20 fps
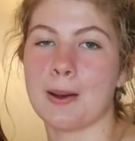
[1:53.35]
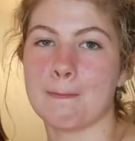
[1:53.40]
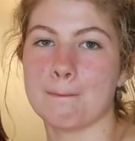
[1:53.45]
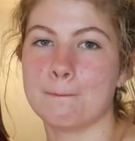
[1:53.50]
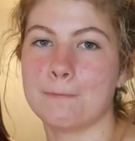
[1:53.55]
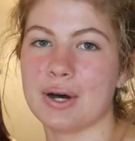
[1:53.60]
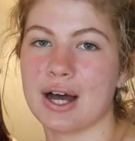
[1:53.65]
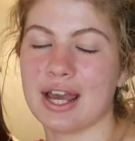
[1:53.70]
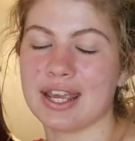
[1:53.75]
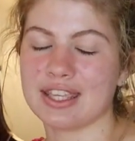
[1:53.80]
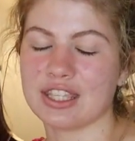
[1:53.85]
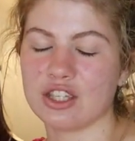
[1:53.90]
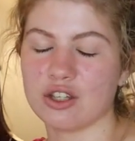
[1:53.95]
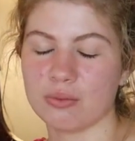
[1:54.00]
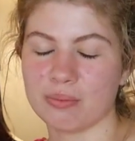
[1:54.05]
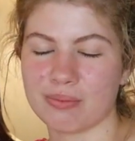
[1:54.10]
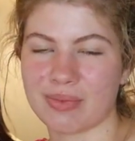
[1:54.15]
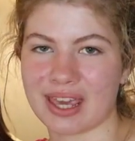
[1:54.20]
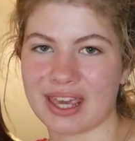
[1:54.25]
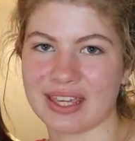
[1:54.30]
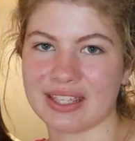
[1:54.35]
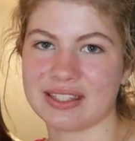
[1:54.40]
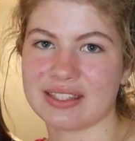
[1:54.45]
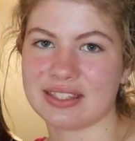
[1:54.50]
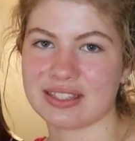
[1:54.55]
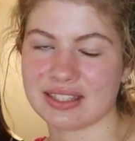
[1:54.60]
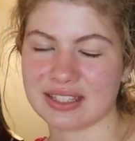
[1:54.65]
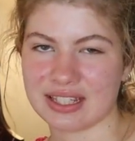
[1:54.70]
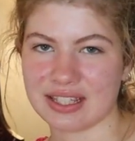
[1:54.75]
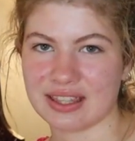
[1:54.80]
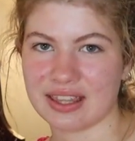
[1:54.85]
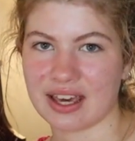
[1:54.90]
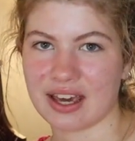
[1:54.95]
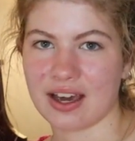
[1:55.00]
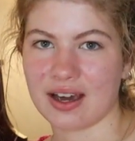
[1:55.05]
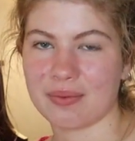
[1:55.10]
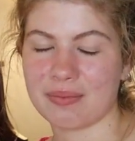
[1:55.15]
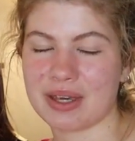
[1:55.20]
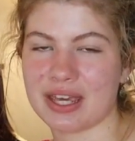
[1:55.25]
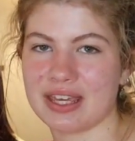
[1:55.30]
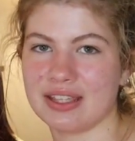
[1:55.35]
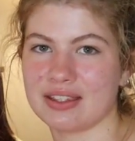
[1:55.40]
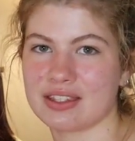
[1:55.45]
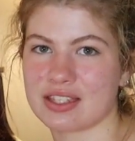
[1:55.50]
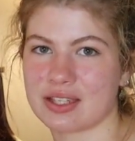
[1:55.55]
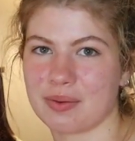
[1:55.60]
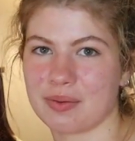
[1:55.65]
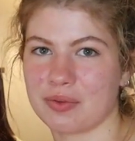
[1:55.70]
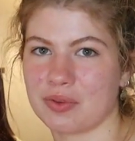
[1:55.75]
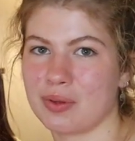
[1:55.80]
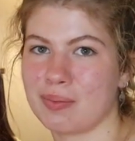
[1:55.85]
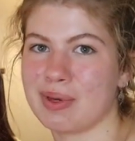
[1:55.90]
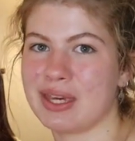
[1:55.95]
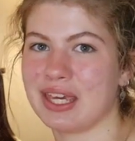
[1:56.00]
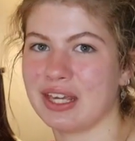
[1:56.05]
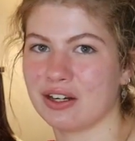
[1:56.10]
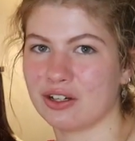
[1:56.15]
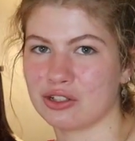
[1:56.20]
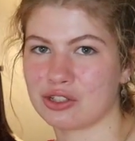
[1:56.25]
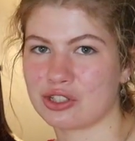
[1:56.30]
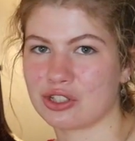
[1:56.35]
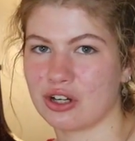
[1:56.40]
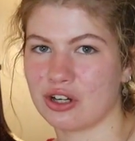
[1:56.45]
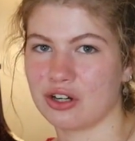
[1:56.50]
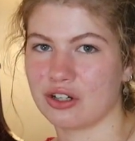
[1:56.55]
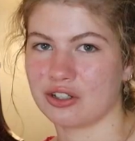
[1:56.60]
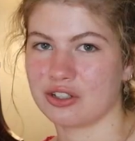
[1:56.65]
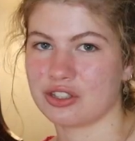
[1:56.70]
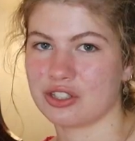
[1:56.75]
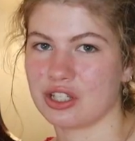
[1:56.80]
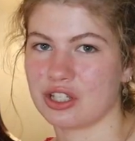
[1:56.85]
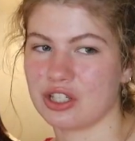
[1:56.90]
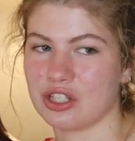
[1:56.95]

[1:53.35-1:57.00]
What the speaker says: but you may see them in some of the beginner songs